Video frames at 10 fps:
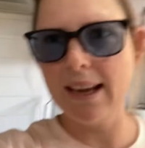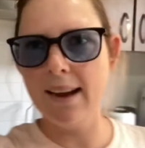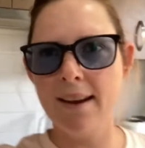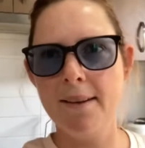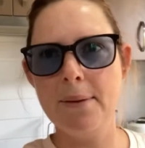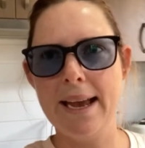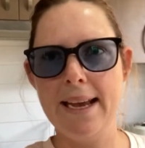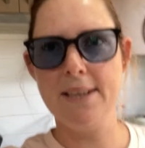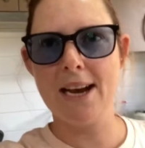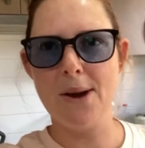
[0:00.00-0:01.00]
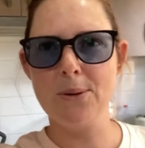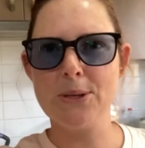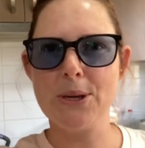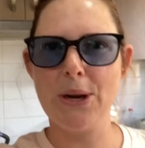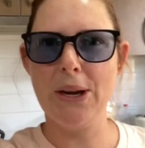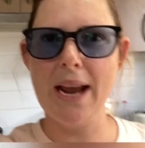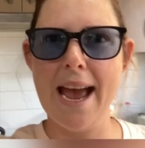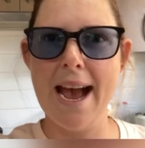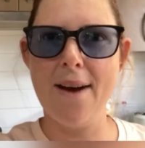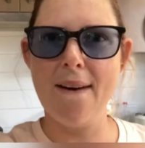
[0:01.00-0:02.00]
And I will show you
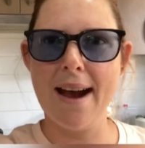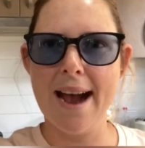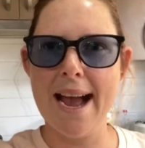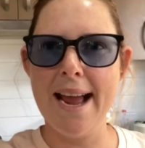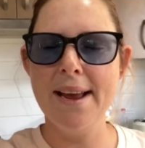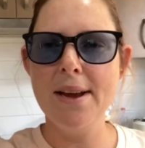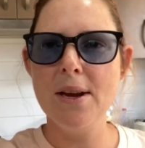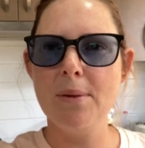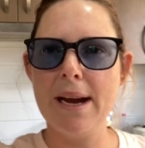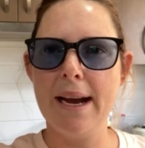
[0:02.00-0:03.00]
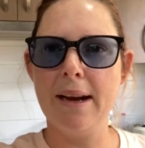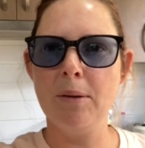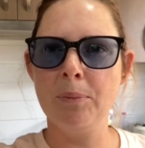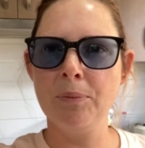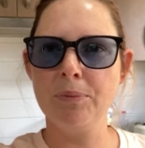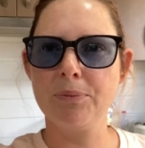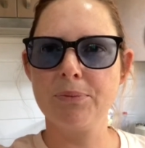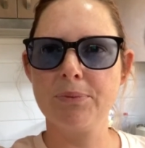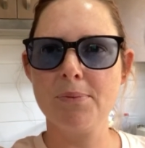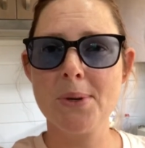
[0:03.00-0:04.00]
how I
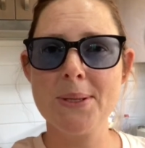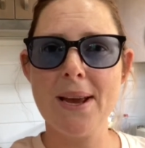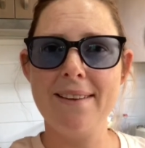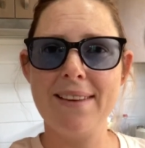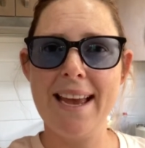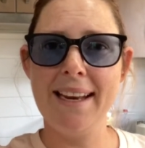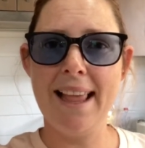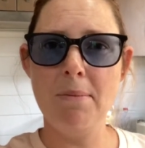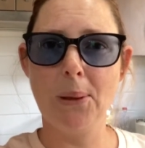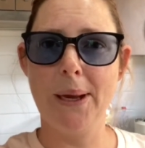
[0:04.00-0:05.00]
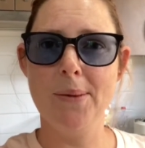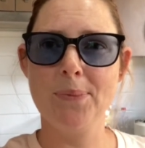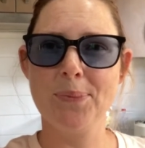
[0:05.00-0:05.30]
preserve and label it.